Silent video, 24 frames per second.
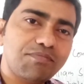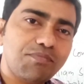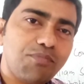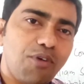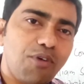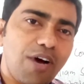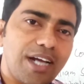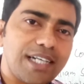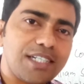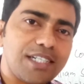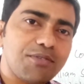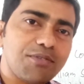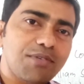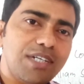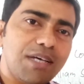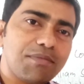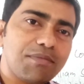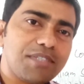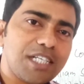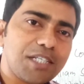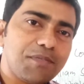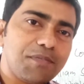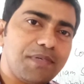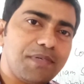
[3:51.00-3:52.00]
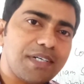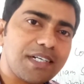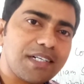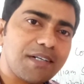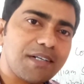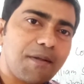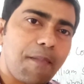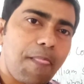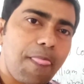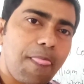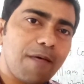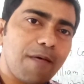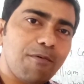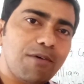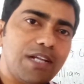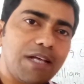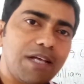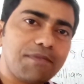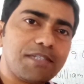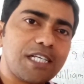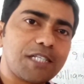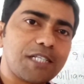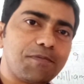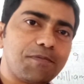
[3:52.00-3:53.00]
poet William Shakespeare.
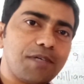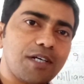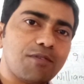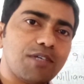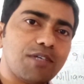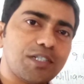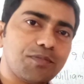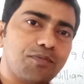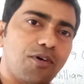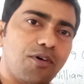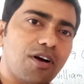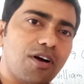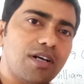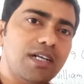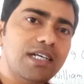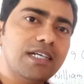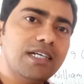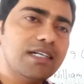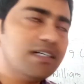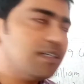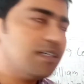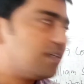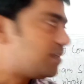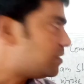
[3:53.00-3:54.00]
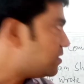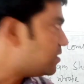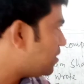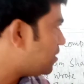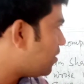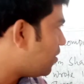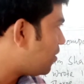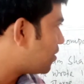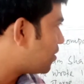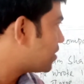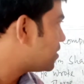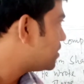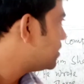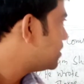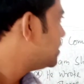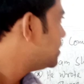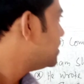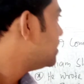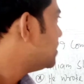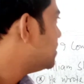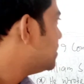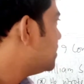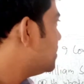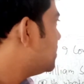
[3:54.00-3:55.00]
William Shakespeare was born on
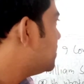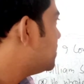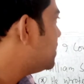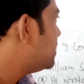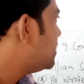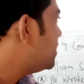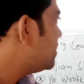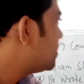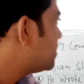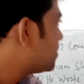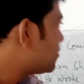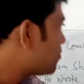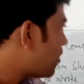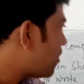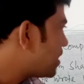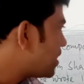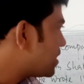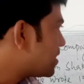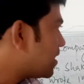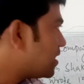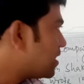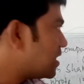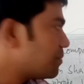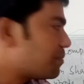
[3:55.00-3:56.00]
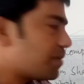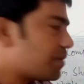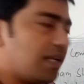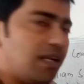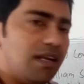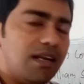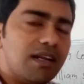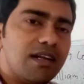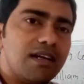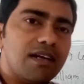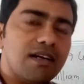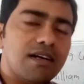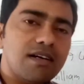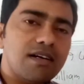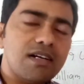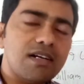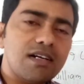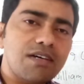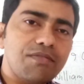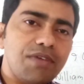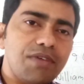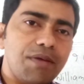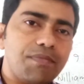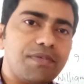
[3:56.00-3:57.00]
23rd April
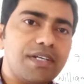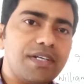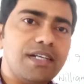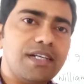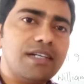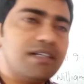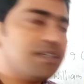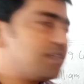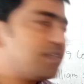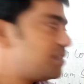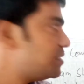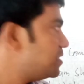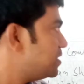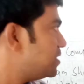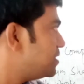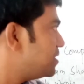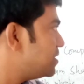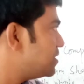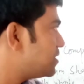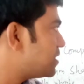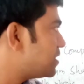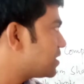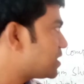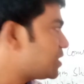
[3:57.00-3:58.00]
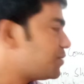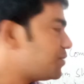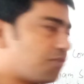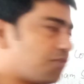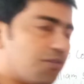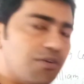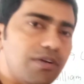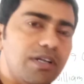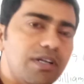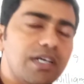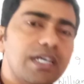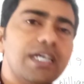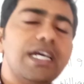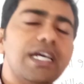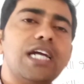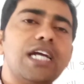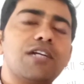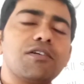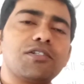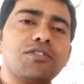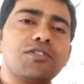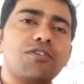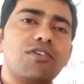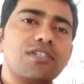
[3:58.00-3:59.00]
1564. It
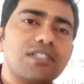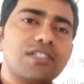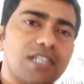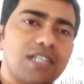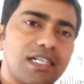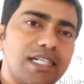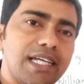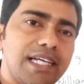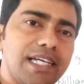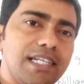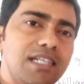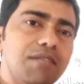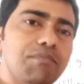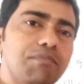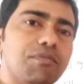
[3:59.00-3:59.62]
was not certain,